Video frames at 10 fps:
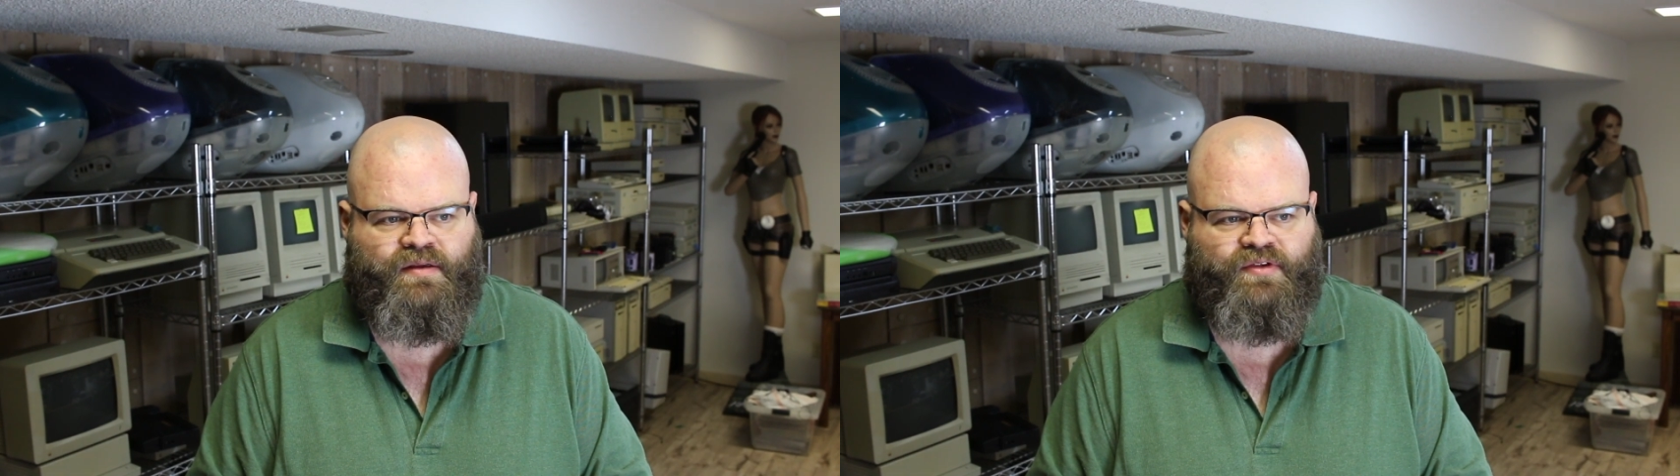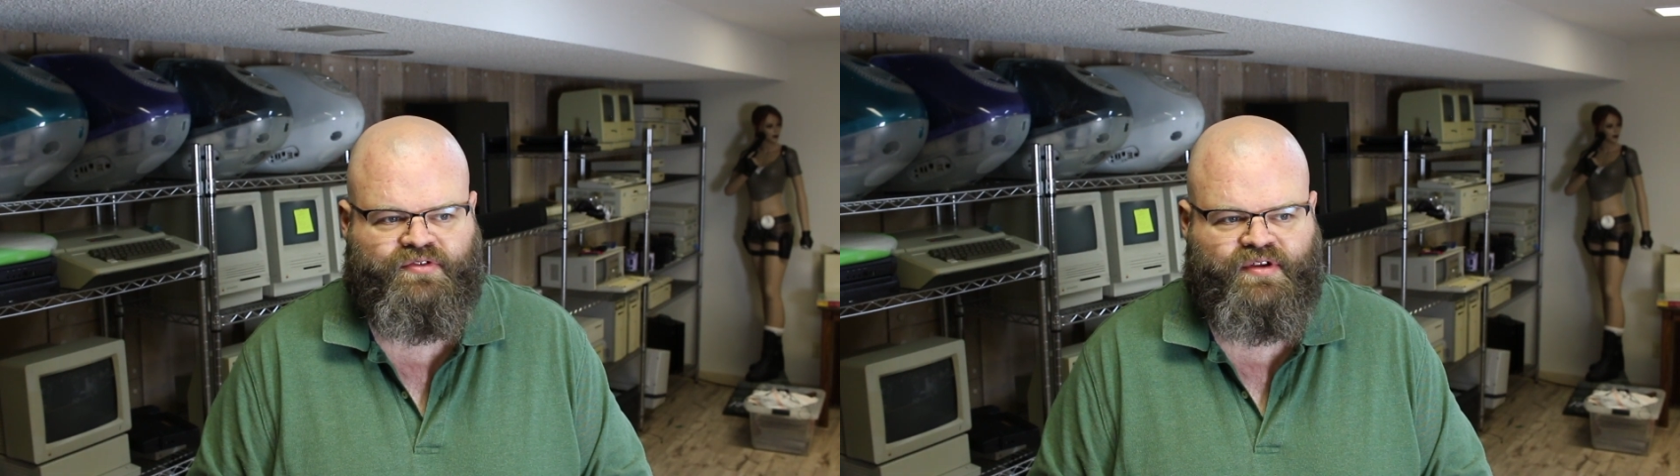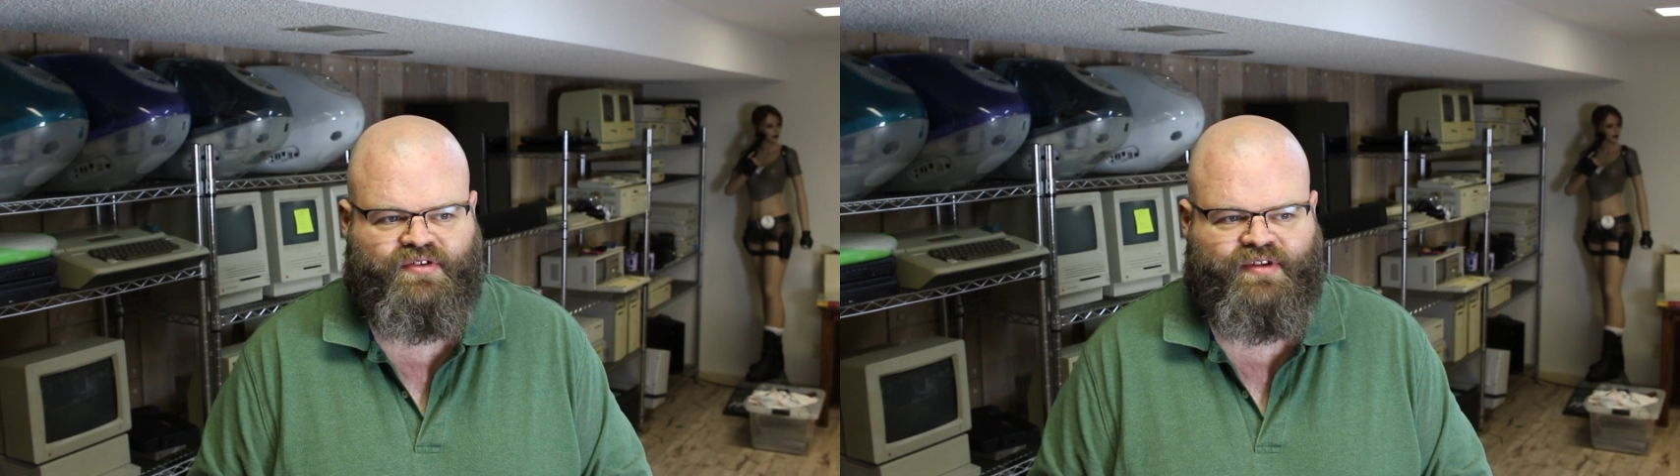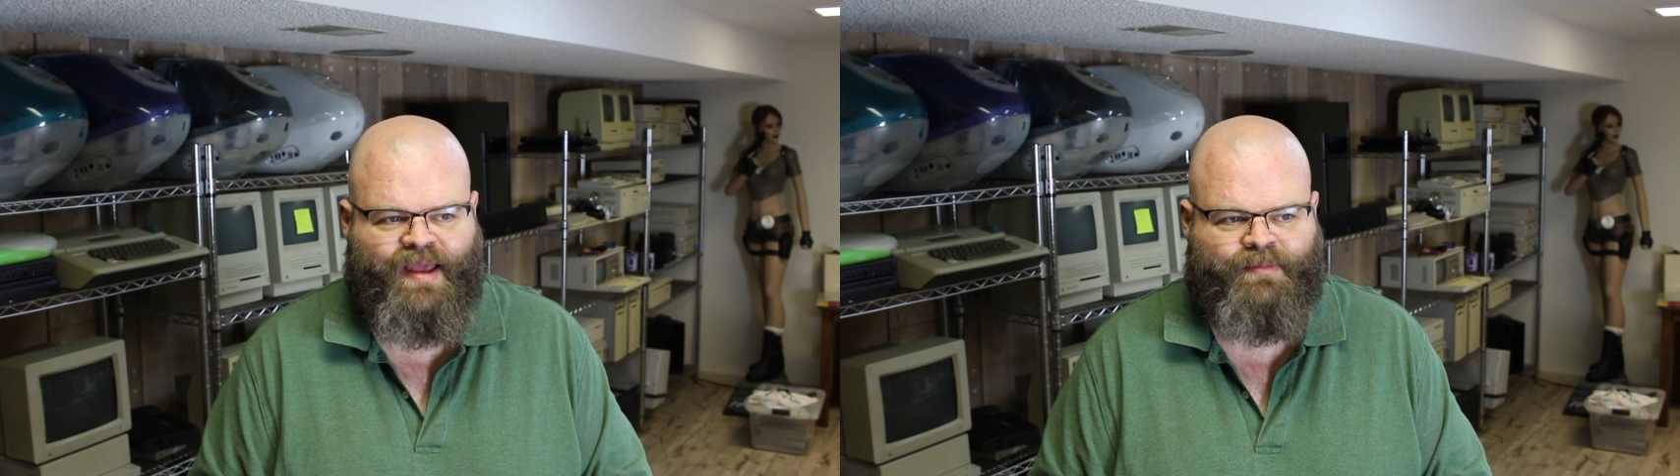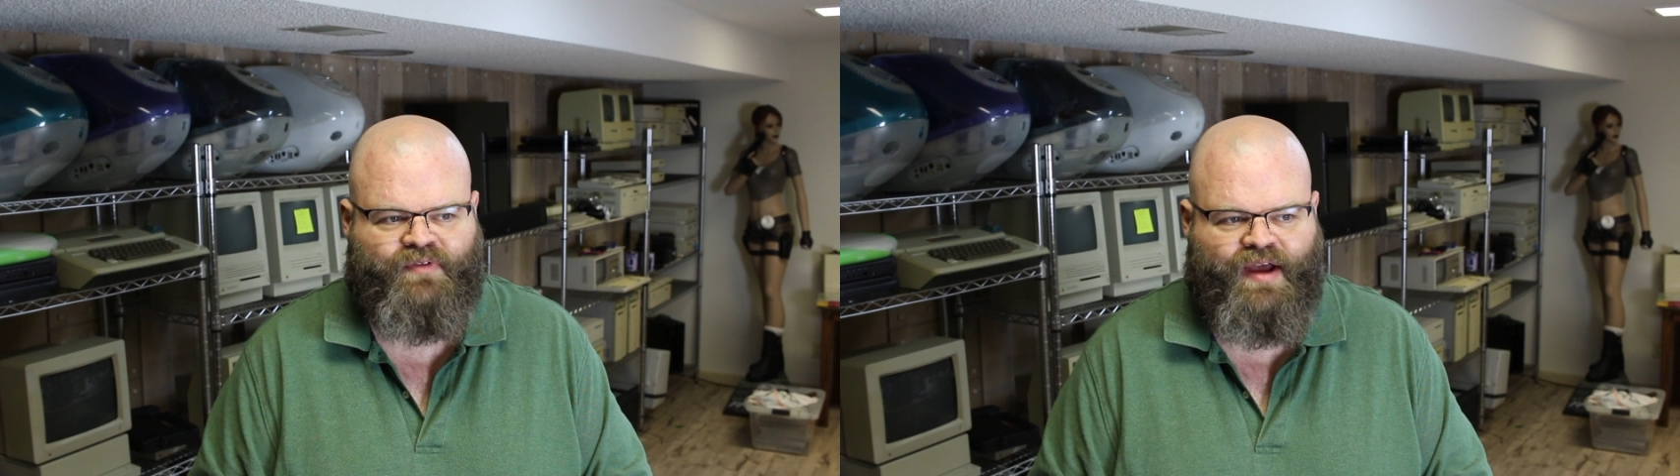Since
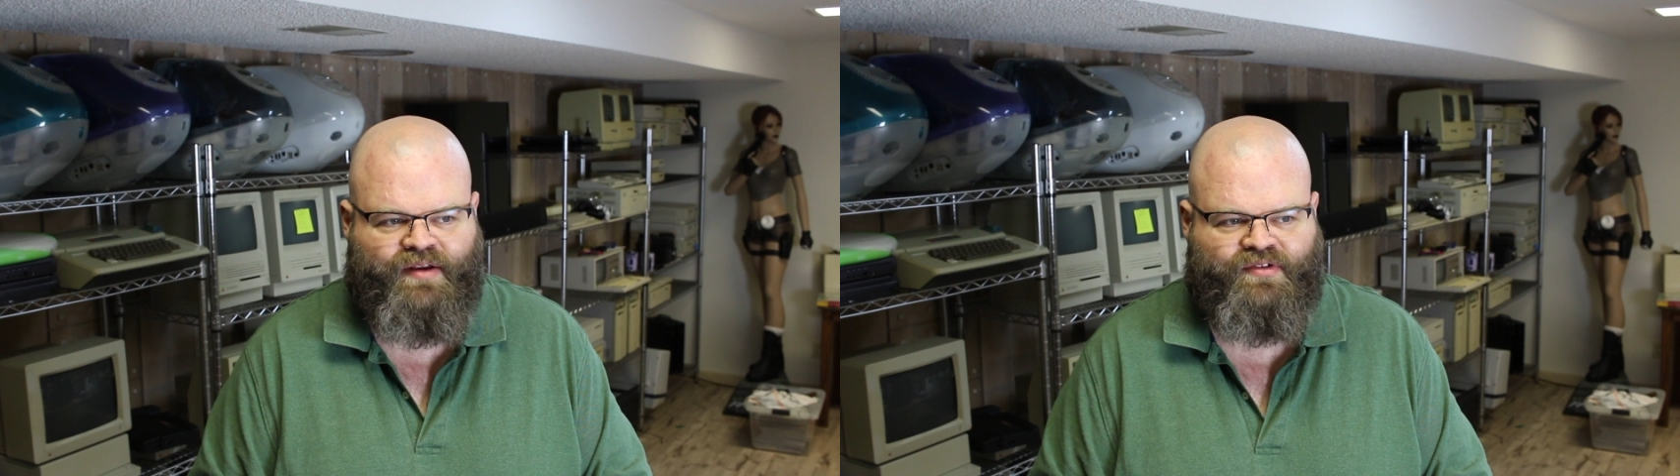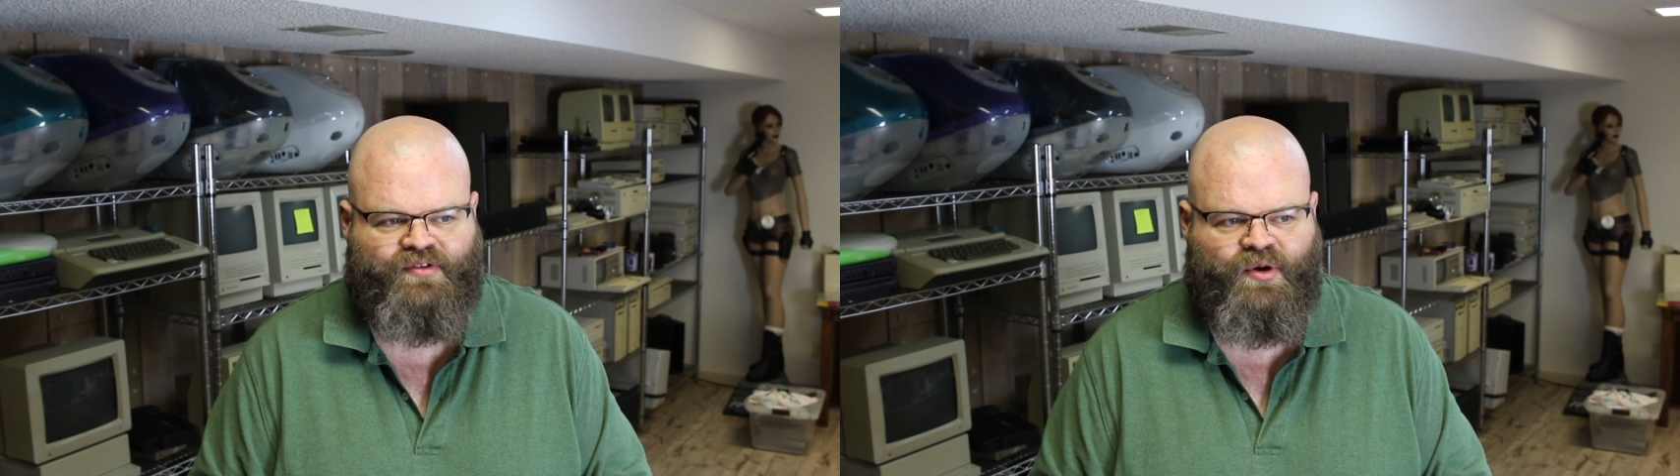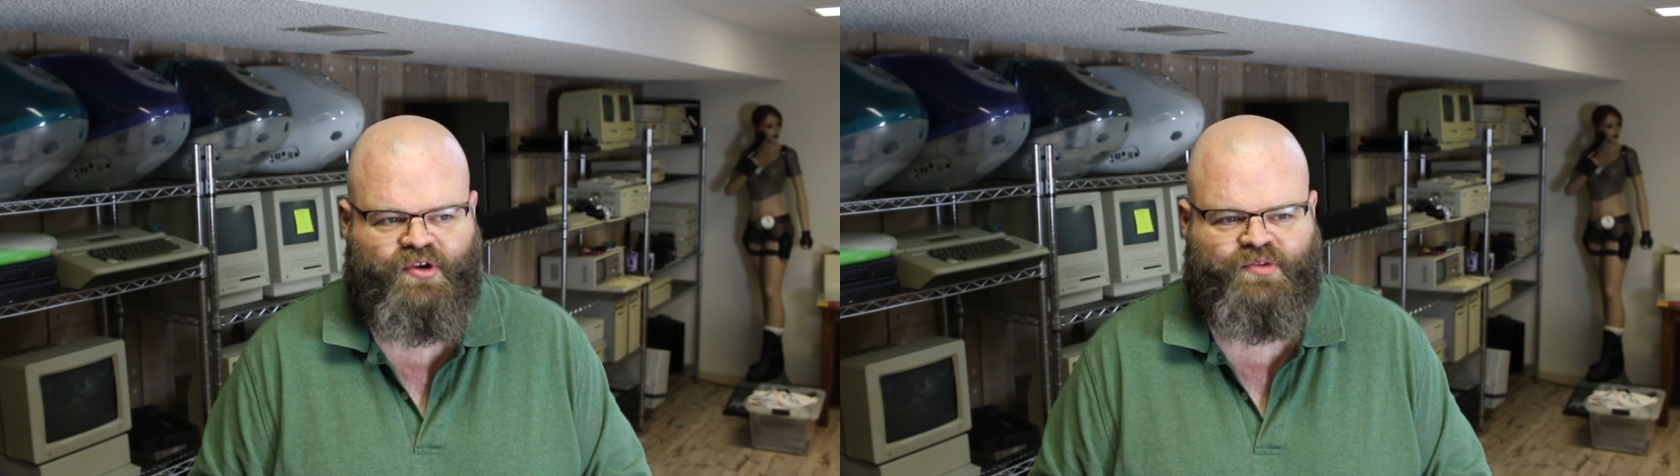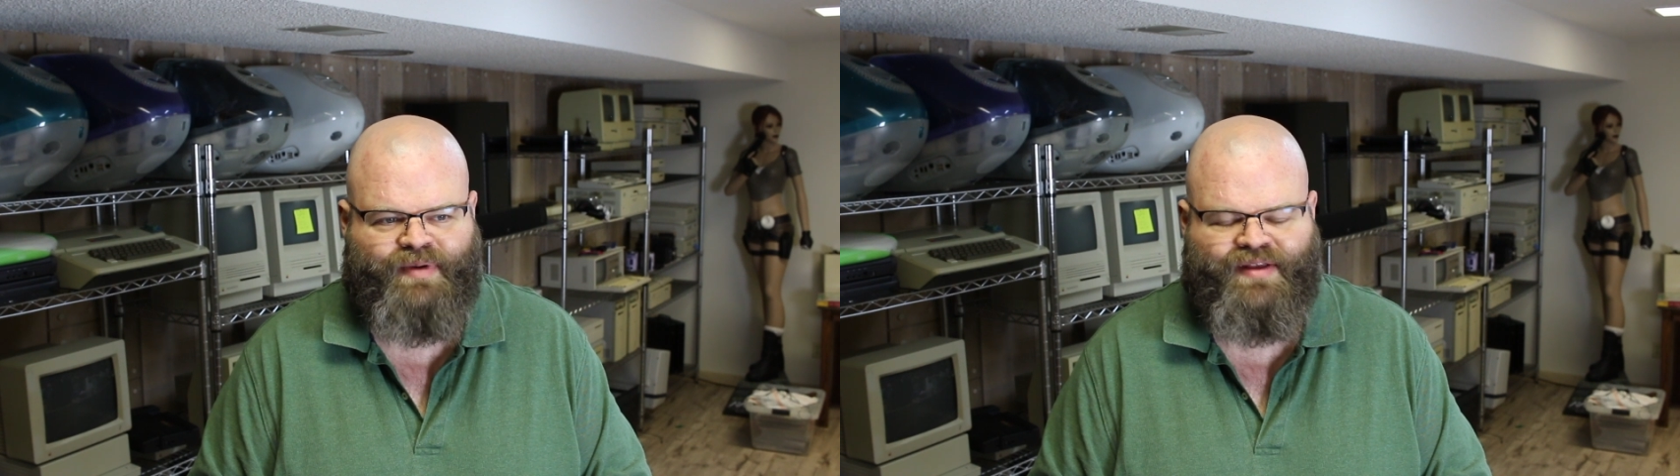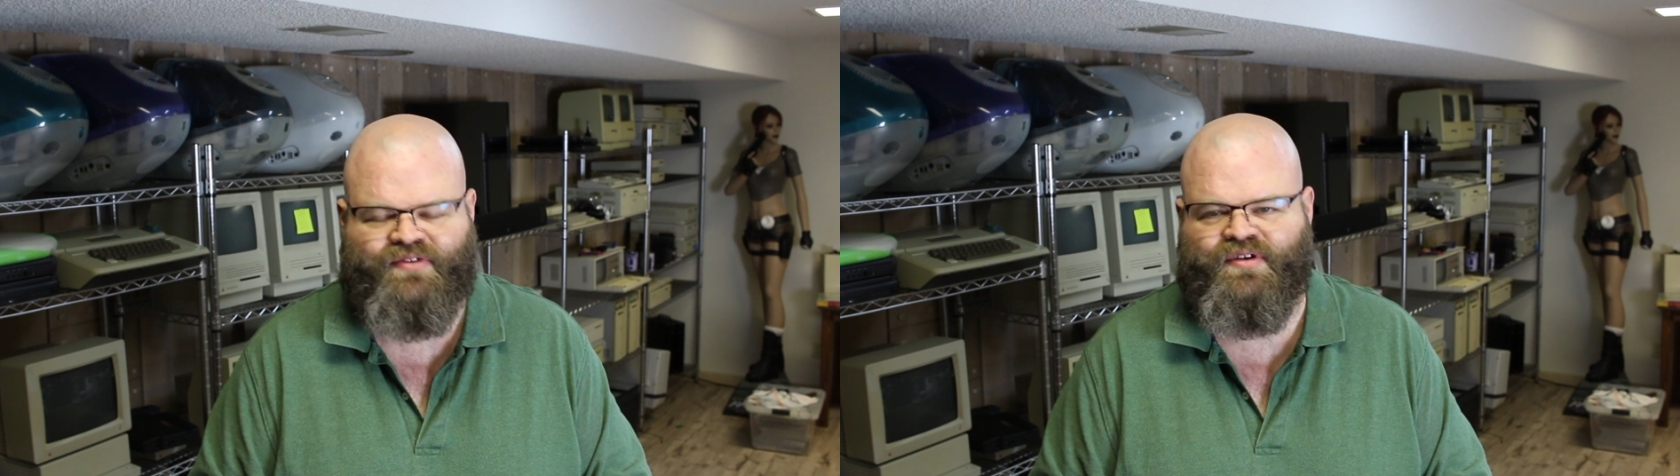games have gotten so
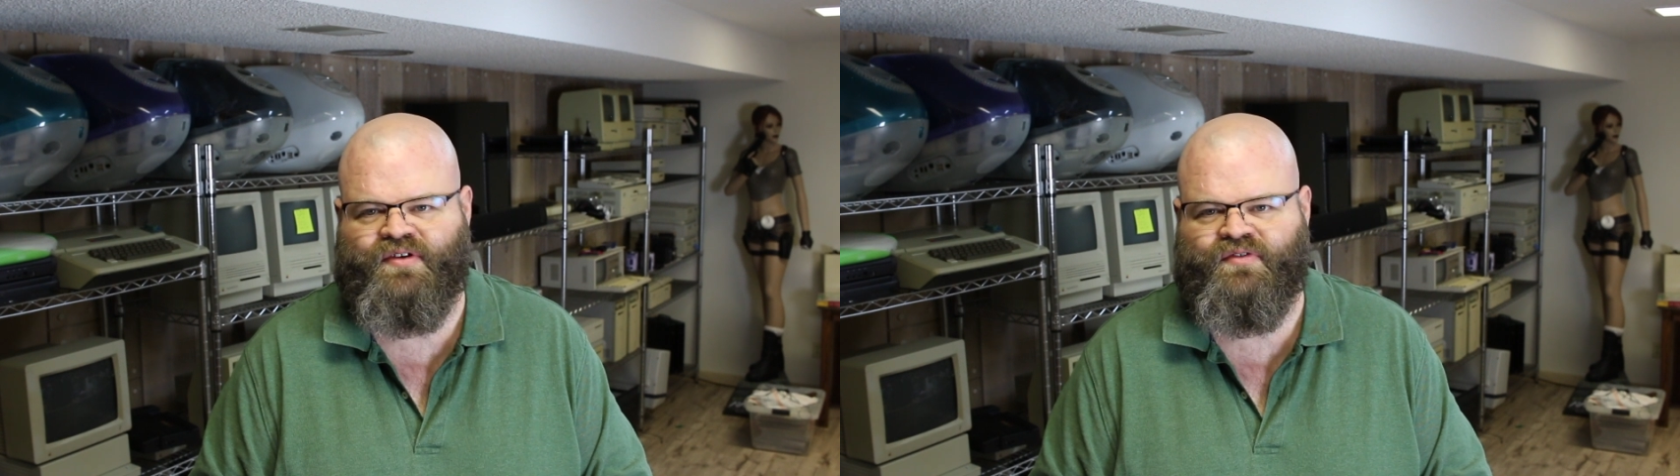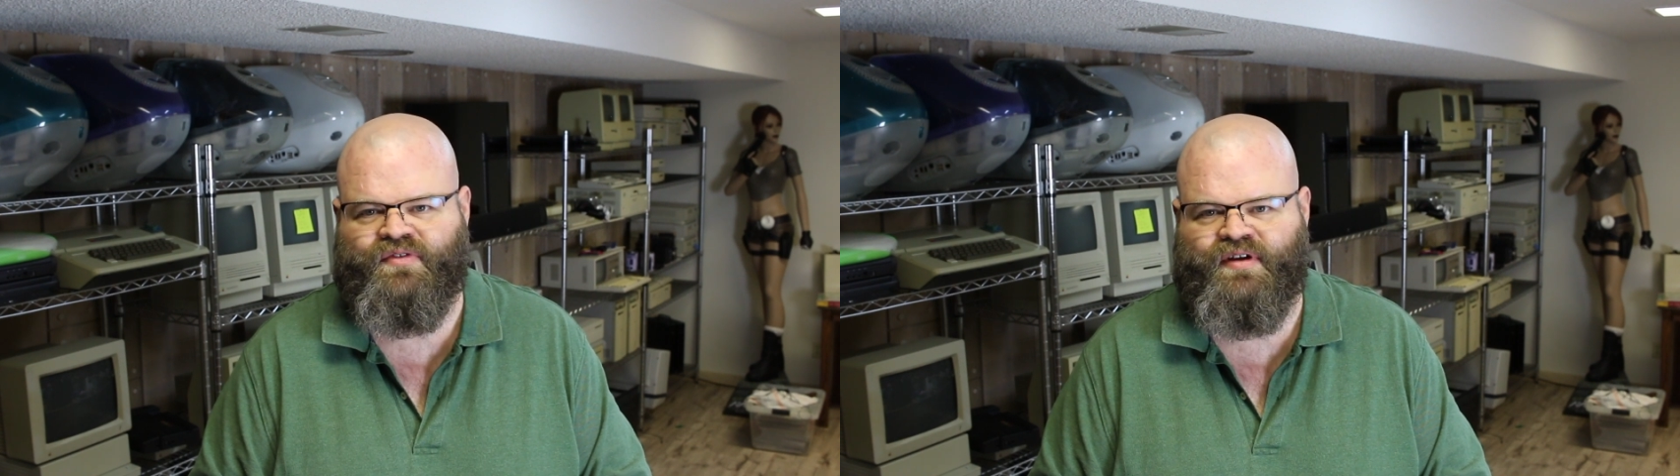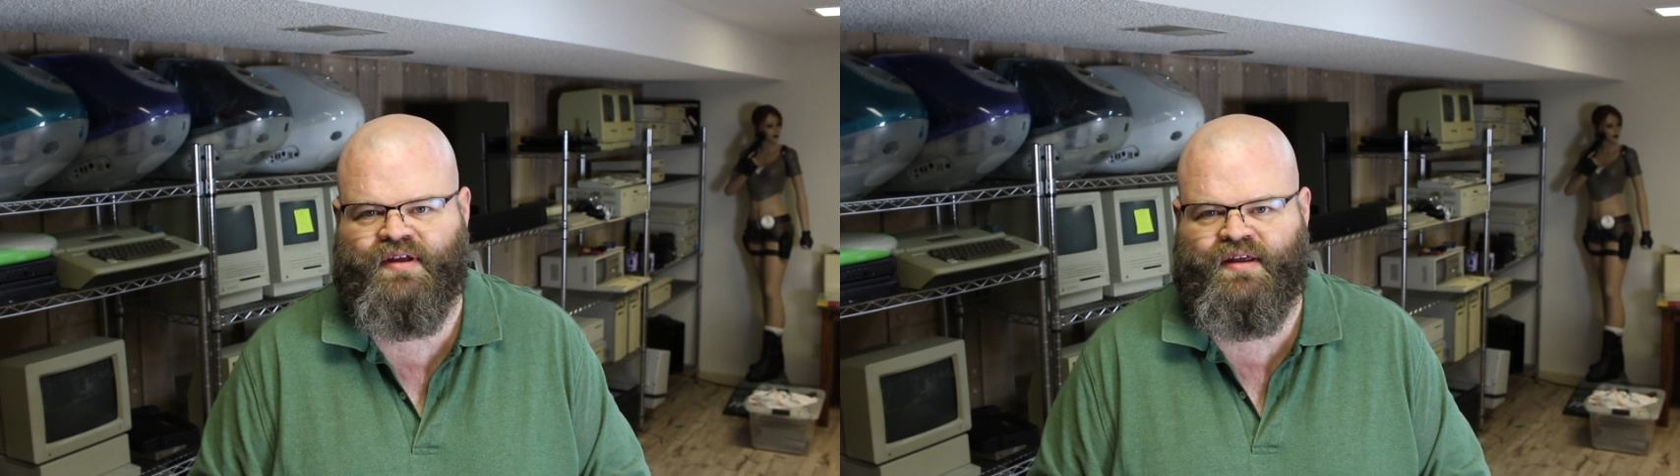expensive,